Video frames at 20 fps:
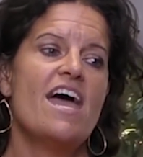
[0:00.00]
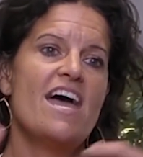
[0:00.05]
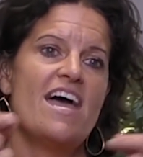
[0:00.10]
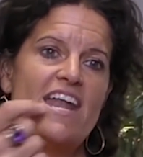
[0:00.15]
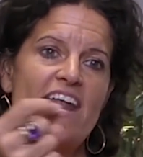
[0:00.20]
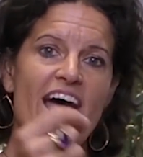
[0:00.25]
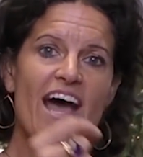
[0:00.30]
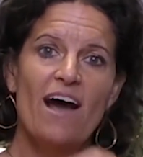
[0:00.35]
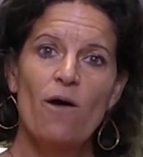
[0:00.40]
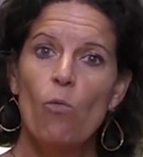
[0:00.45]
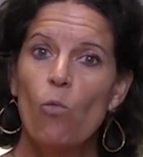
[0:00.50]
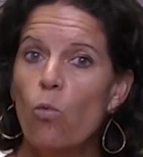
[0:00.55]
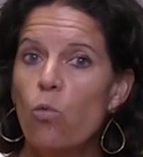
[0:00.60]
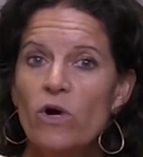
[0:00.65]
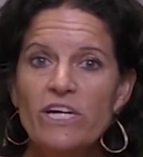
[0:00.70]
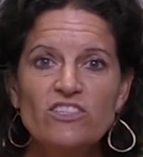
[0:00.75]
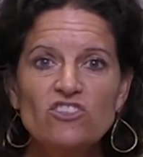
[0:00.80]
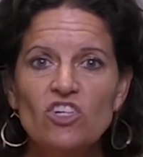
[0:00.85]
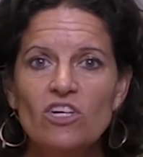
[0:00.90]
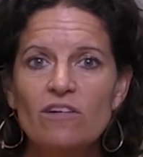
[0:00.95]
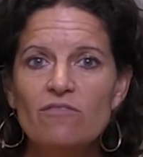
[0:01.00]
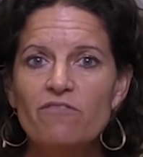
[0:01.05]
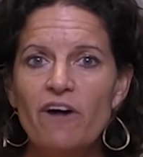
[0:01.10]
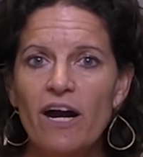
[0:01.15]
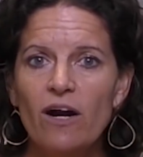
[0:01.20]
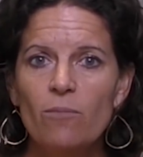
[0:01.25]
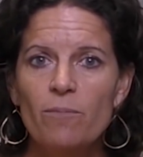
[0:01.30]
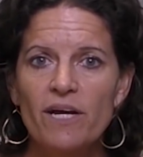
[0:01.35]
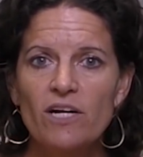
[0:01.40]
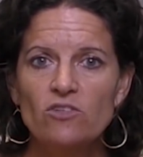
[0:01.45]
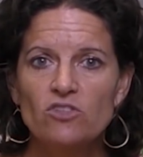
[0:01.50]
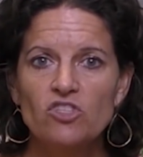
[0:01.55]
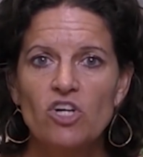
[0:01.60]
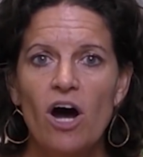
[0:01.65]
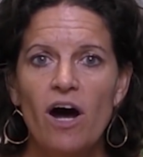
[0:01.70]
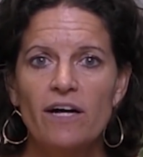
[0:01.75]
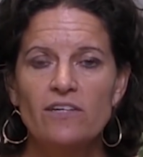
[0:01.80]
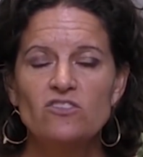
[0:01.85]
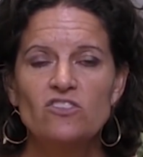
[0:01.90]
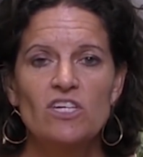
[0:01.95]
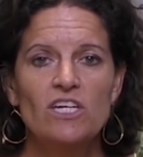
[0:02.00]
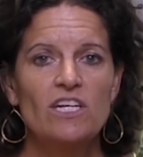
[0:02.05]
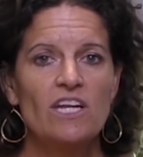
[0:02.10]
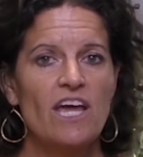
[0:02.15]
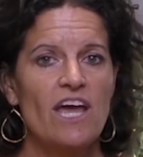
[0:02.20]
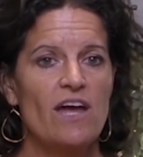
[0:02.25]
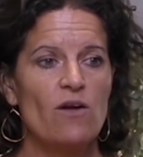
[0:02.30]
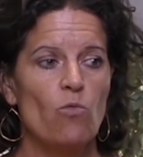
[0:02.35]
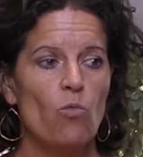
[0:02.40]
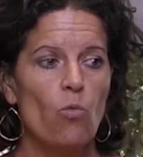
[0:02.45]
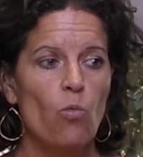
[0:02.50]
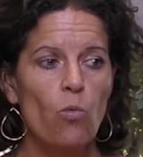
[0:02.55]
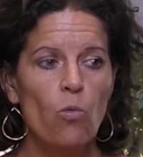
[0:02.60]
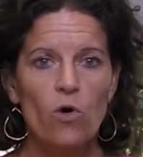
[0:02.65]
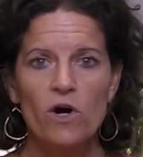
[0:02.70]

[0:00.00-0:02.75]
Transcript: And which environmental toxin and